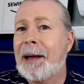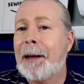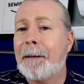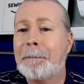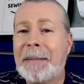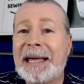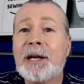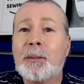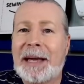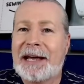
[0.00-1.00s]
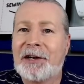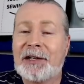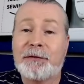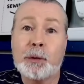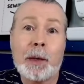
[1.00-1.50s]
mail
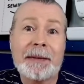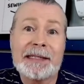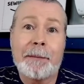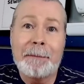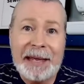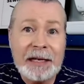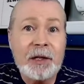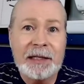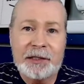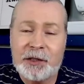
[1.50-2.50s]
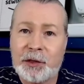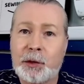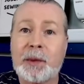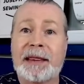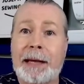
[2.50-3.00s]
pattern, if you want me to mail it to you,
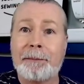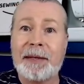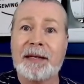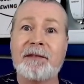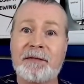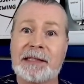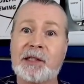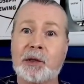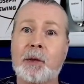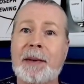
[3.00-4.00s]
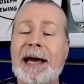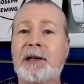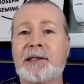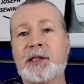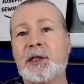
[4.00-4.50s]
you want that big physical
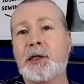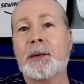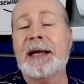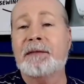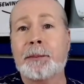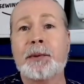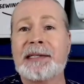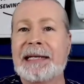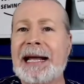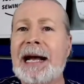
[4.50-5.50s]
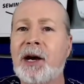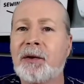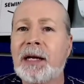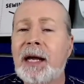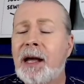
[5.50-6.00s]
pattern so you don't have to print it
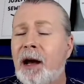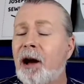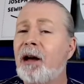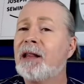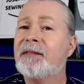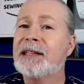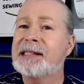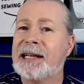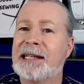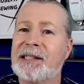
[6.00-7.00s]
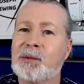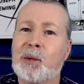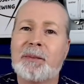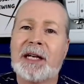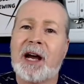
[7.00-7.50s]
out, all of the sizes will
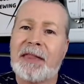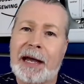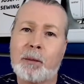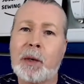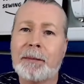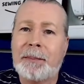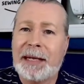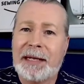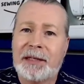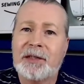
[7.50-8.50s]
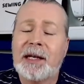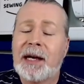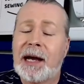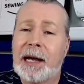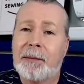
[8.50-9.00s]
be on that one page
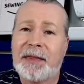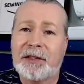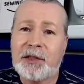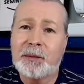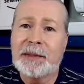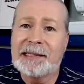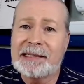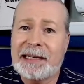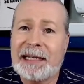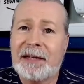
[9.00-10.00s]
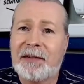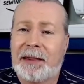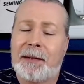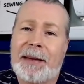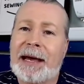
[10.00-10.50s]
that you receive in
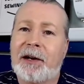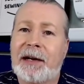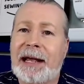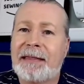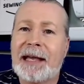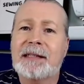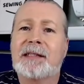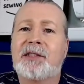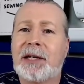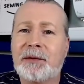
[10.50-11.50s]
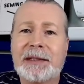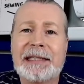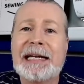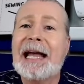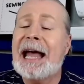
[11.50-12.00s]
the pattern. And that's
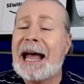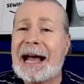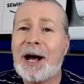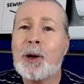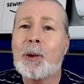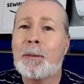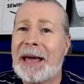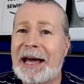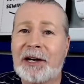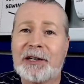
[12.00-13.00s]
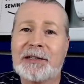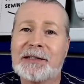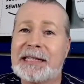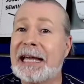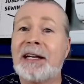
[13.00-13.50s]
generally how
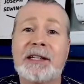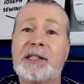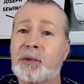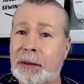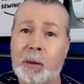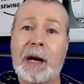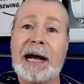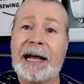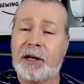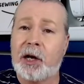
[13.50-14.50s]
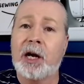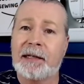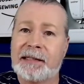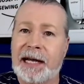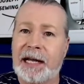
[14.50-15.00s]
patterns industry-wide are
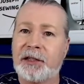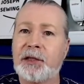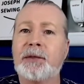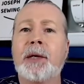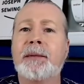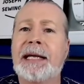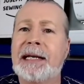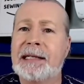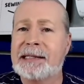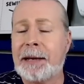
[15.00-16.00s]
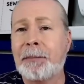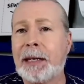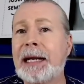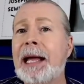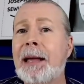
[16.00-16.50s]
done. You don't get a
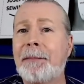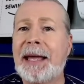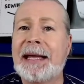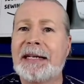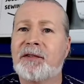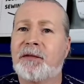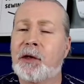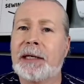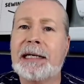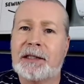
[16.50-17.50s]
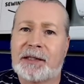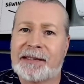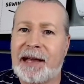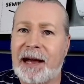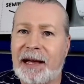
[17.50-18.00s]
separate page for each
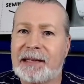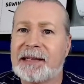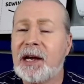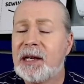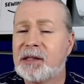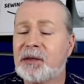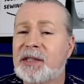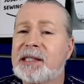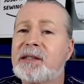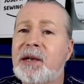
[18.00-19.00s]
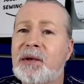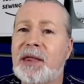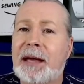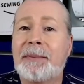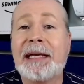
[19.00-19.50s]
size. So just know
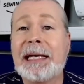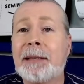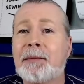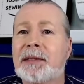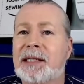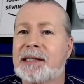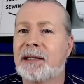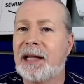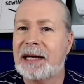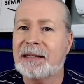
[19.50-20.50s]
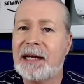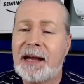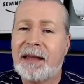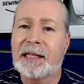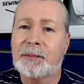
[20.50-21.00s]
that being able to select
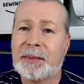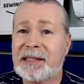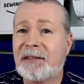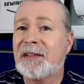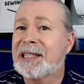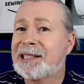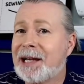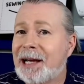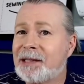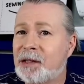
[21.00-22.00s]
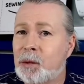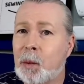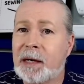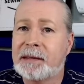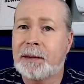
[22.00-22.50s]
the specific size you
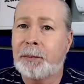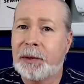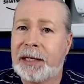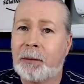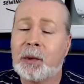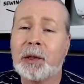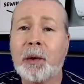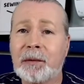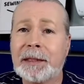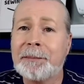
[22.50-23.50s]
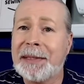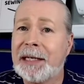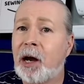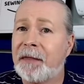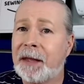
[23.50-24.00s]
want to print will only
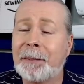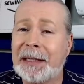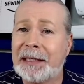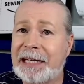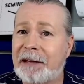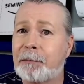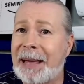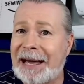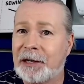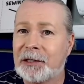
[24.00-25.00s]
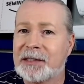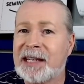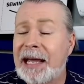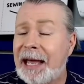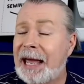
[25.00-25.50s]
be on the PDF patterns.
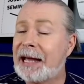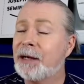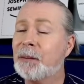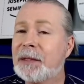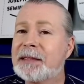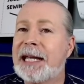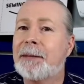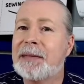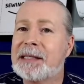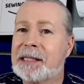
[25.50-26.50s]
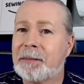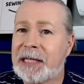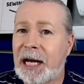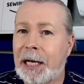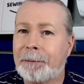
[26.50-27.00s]
And it will take me some
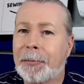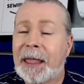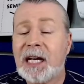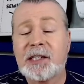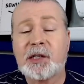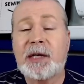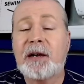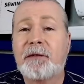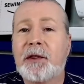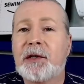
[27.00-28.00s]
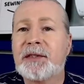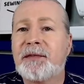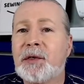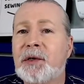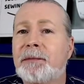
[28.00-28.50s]
time. So now for those
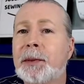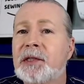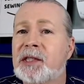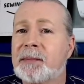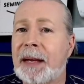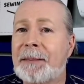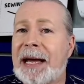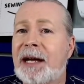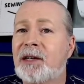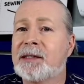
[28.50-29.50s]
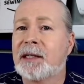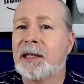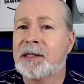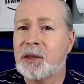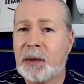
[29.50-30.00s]
of you who have purchased my patterns
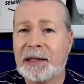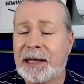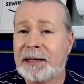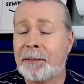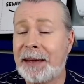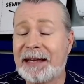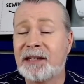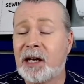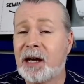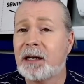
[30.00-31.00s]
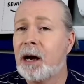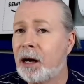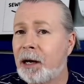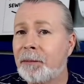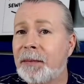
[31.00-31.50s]
on
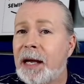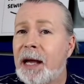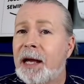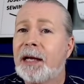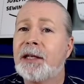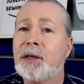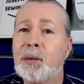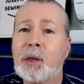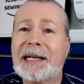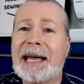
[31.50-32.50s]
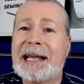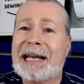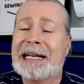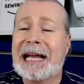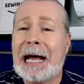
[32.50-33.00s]
sewItLikeAman.com, you will get
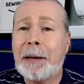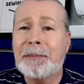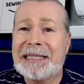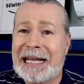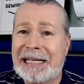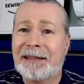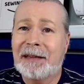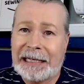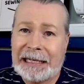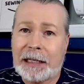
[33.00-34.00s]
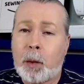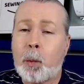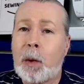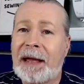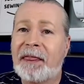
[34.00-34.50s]
an update link
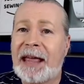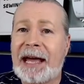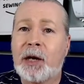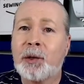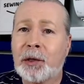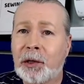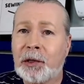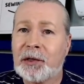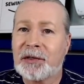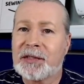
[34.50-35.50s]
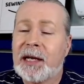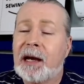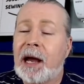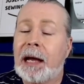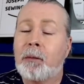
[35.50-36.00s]
when that occurs.
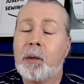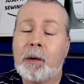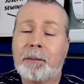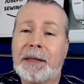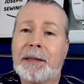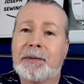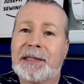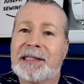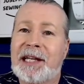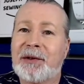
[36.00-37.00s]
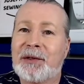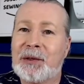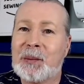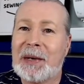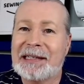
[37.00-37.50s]
I won't be able to tell
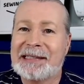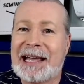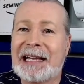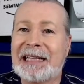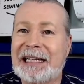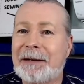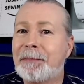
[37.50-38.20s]
you what exactly